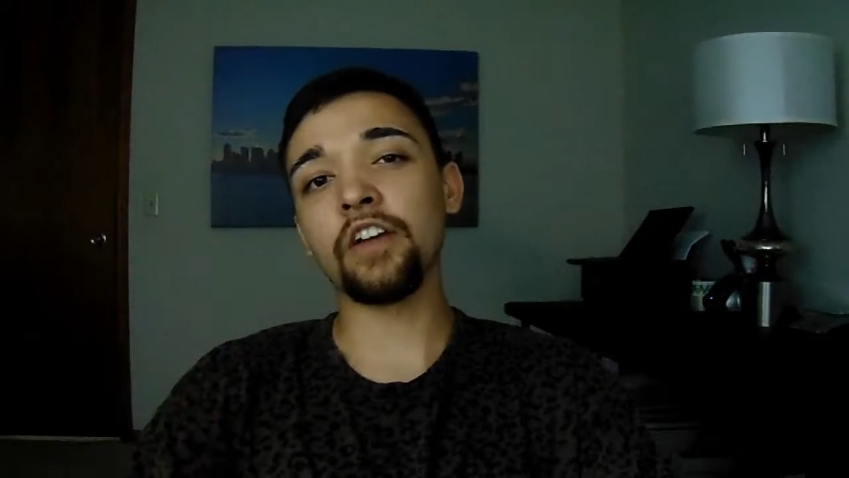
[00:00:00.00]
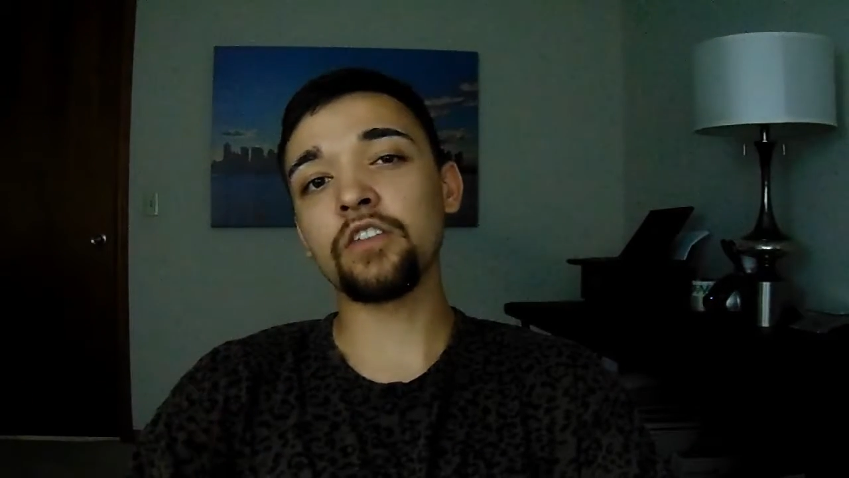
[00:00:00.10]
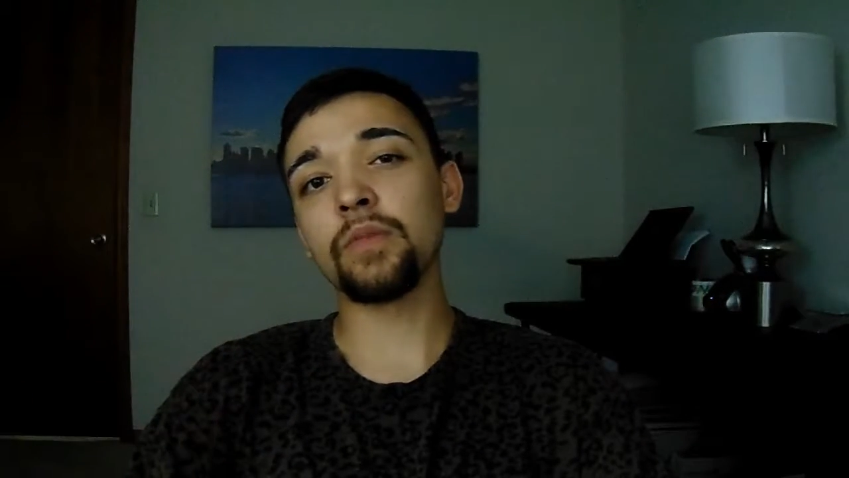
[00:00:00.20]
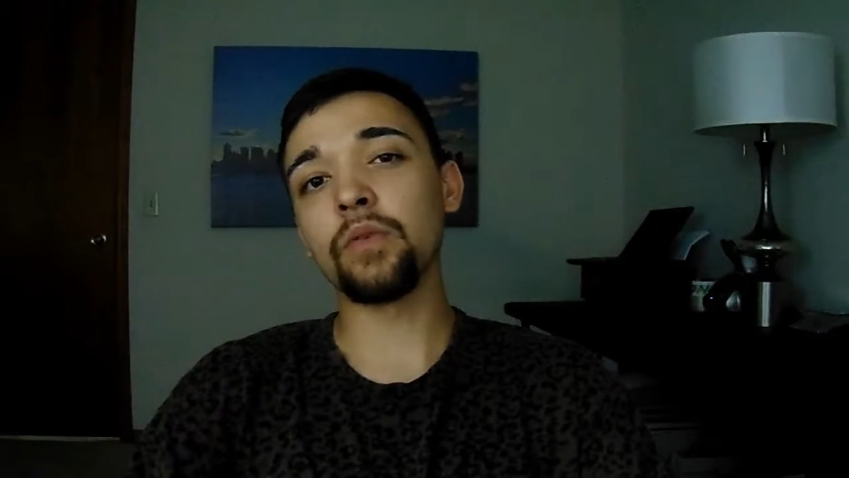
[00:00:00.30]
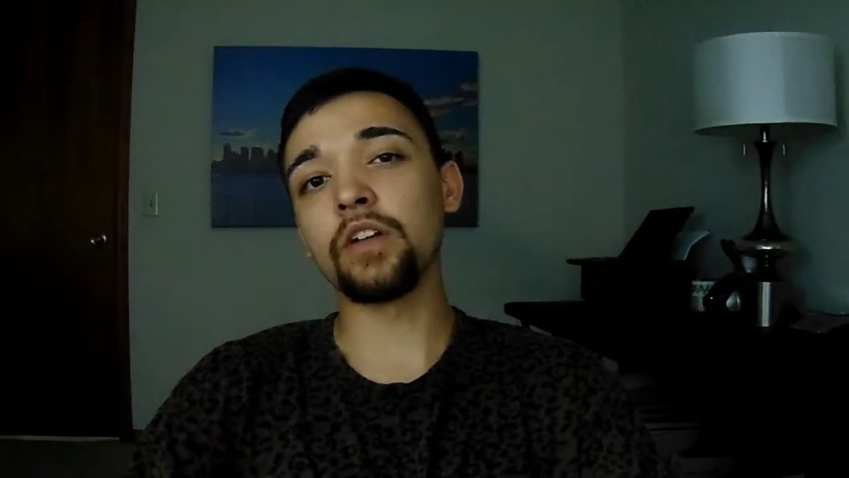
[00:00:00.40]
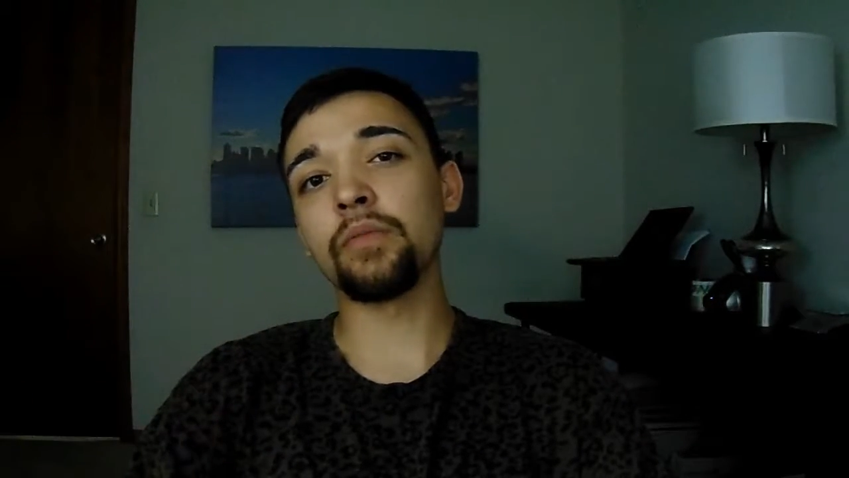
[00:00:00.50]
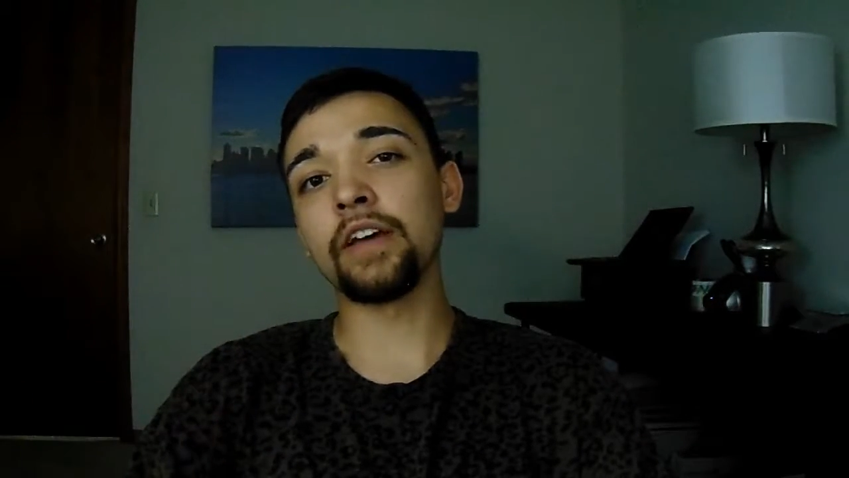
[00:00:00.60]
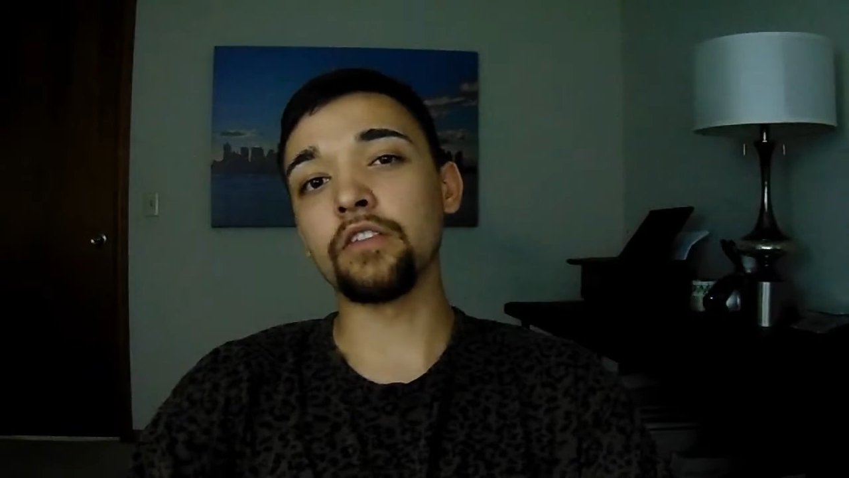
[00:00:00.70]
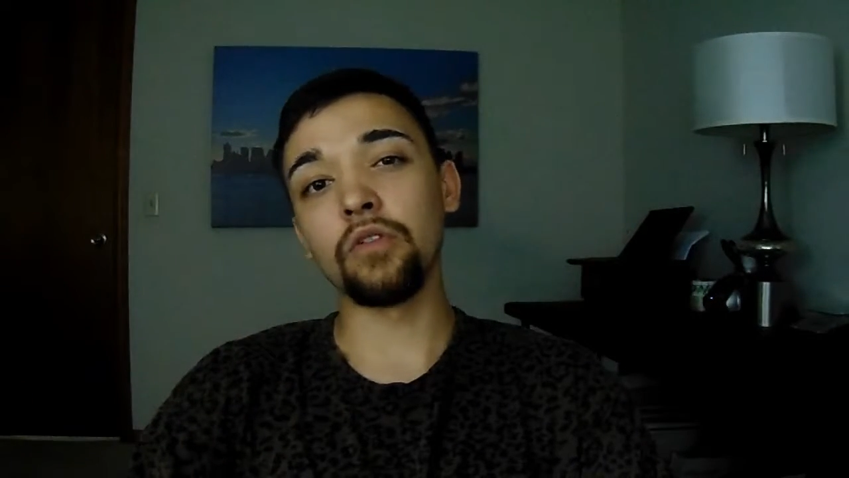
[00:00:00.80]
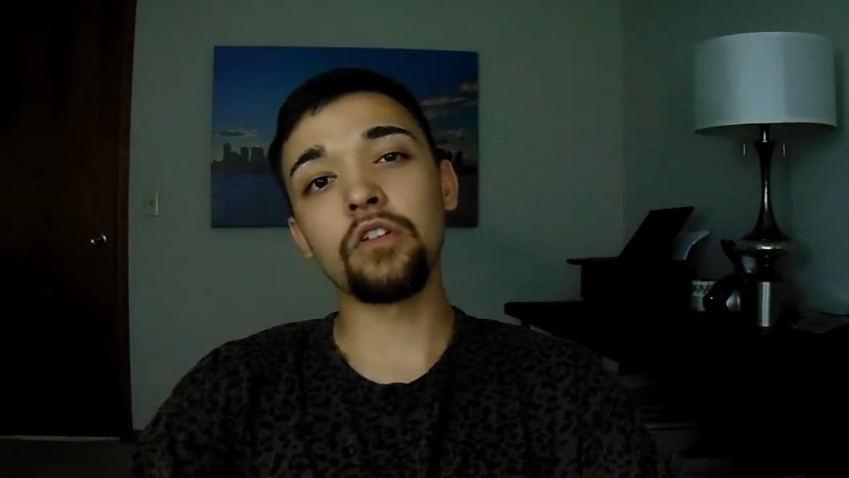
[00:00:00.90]
customer when you
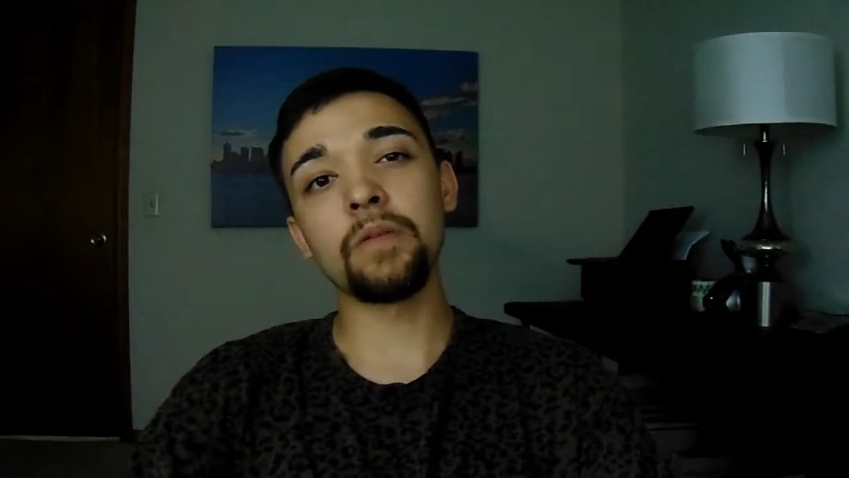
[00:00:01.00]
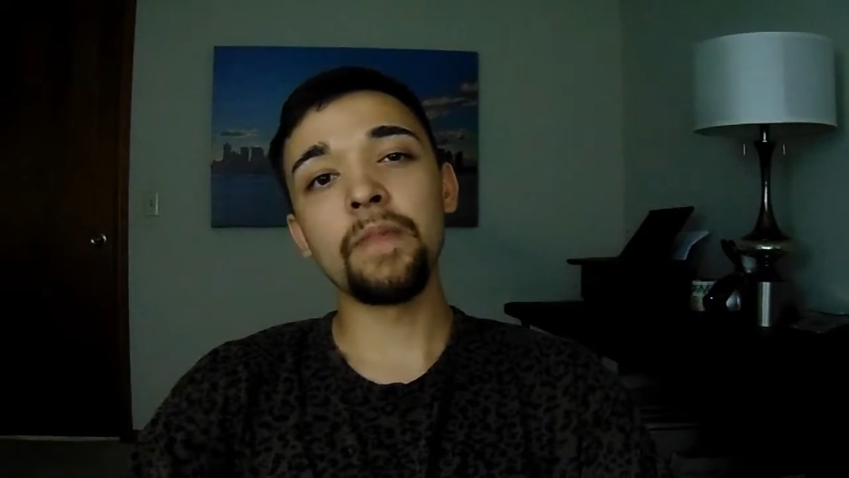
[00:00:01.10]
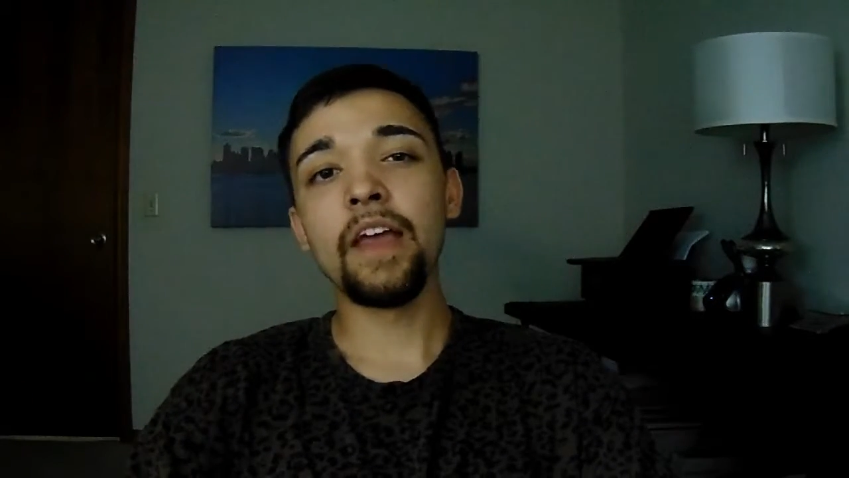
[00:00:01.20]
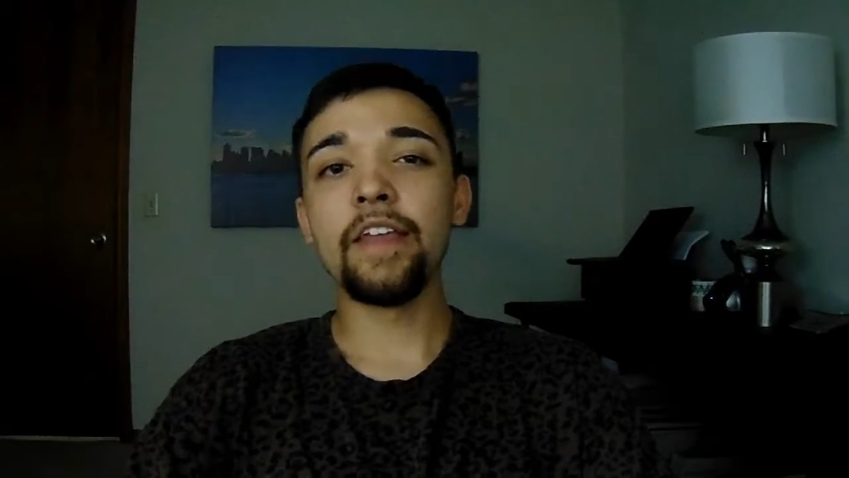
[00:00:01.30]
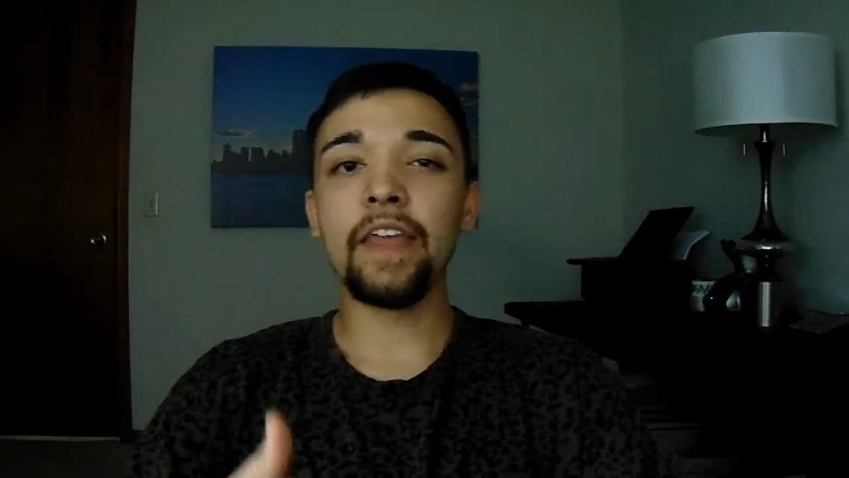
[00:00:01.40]
place an order.